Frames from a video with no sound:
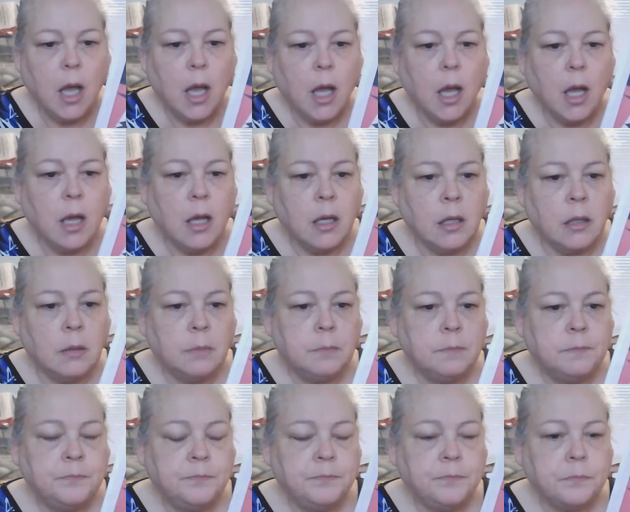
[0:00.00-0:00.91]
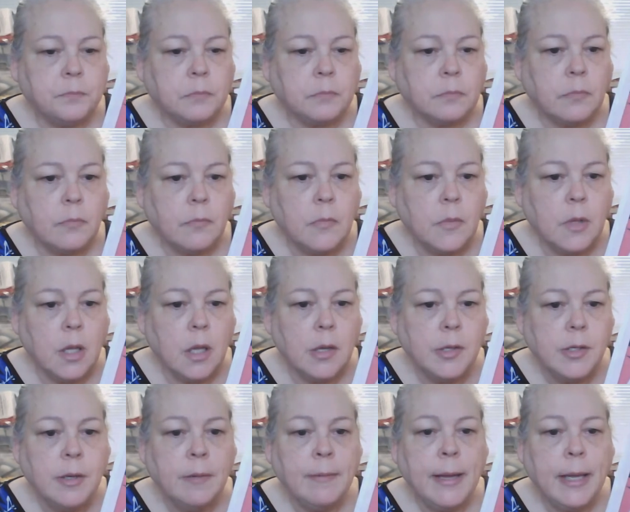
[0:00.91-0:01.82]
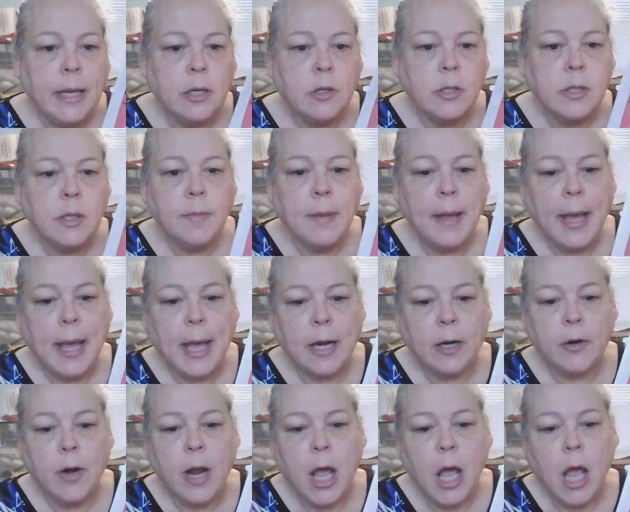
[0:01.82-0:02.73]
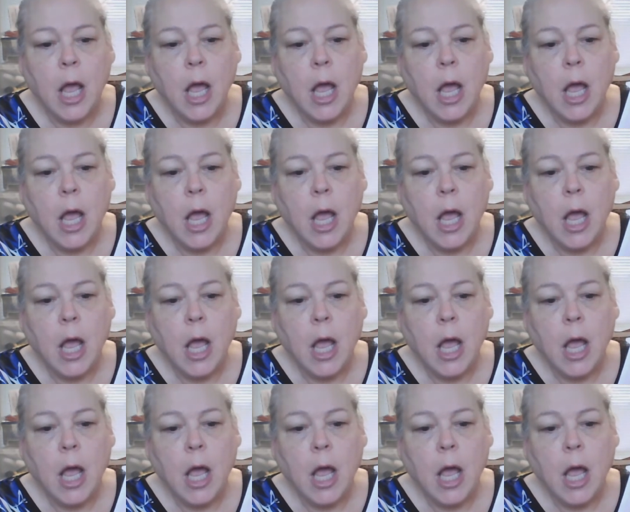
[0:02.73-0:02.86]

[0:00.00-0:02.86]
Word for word: Um, so anyway, here's the pattern.